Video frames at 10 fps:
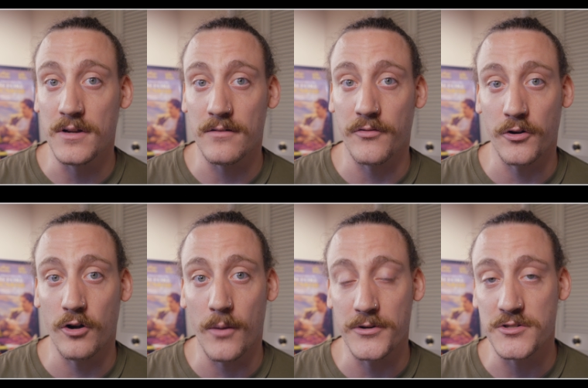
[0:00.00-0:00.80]
give her
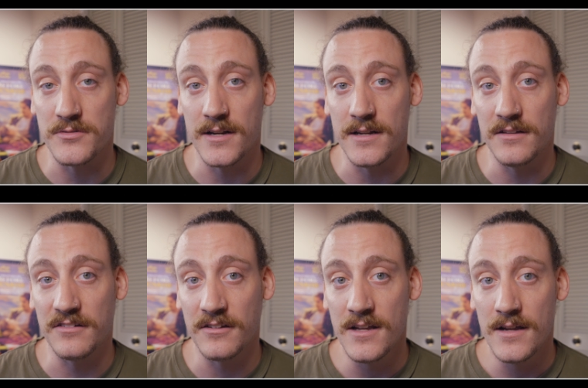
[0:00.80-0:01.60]

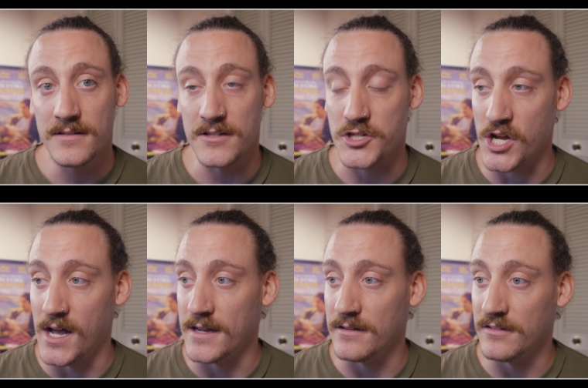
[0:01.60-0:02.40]
opportunities to
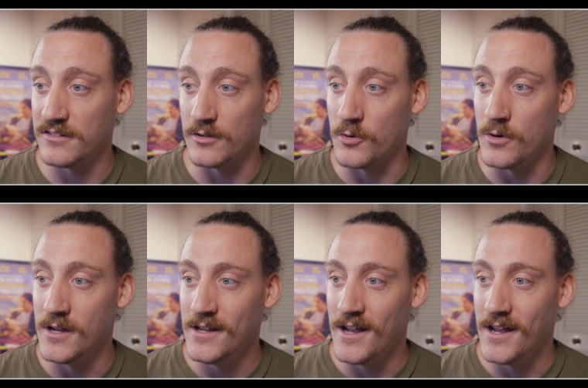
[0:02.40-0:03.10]
shine. So